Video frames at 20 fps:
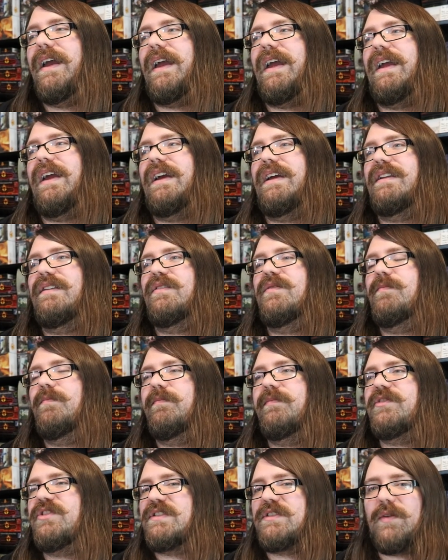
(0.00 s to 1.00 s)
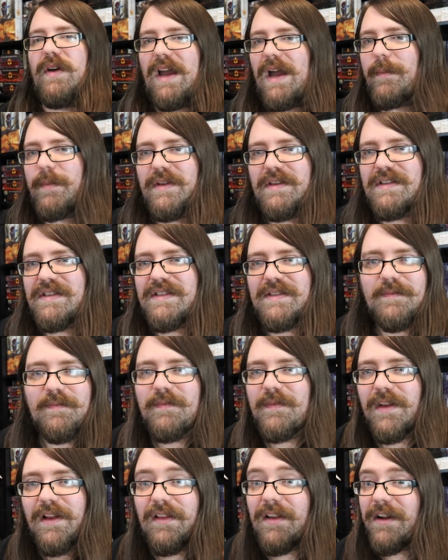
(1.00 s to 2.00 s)
and just so happens
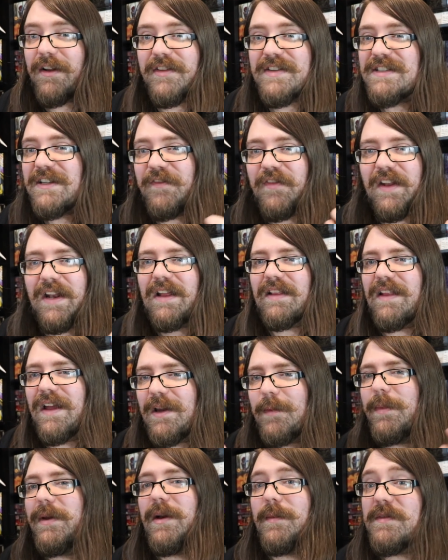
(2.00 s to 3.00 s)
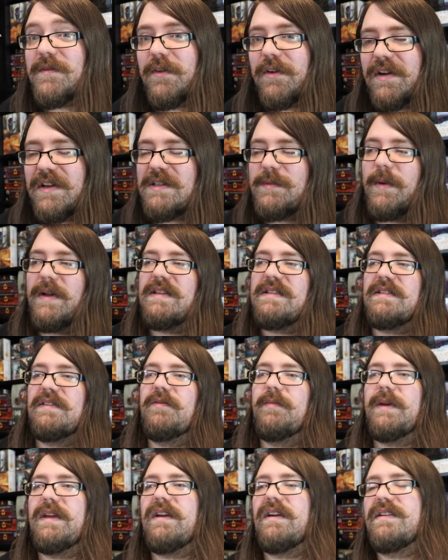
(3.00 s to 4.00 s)
a lot of the stuff that I like becomes very
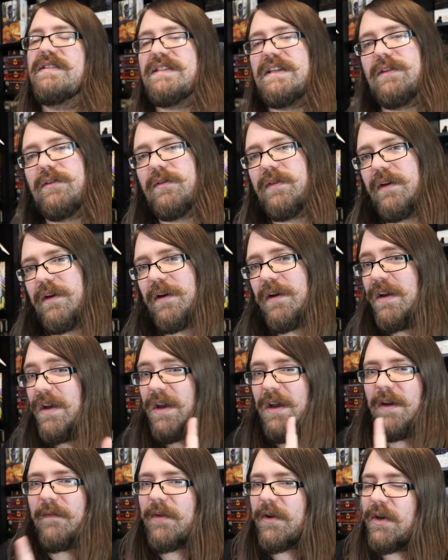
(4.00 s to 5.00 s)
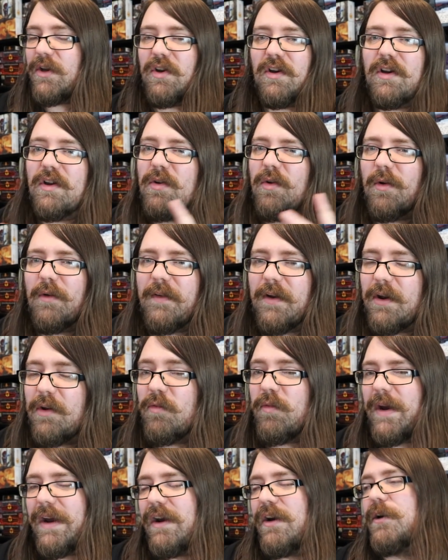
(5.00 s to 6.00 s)
expensive because either they're very good or very
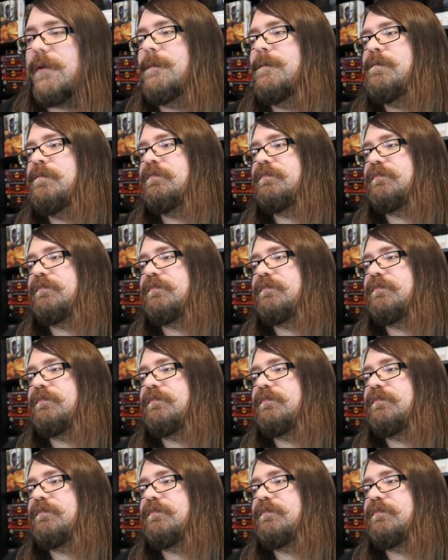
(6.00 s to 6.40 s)
rare.